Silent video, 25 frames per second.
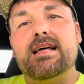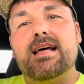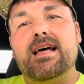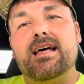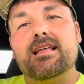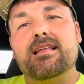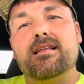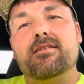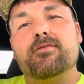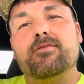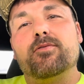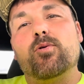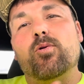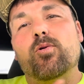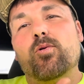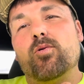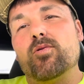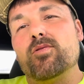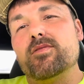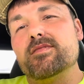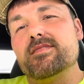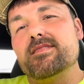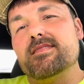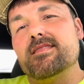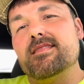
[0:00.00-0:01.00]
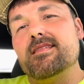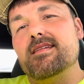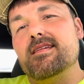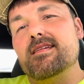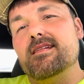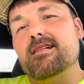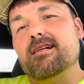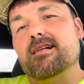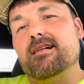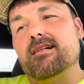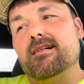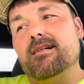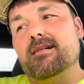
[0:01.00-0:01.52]
And then of course
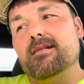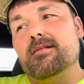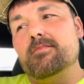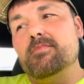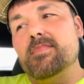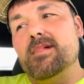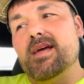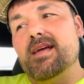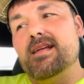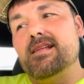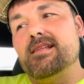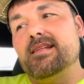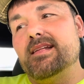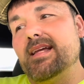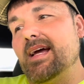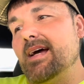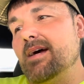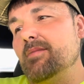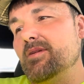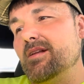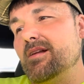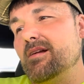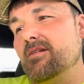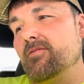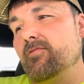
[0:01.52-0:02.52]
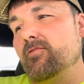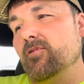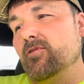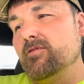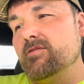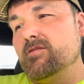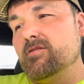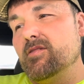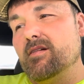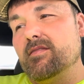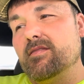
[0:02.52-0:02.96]
the main cabin air filter,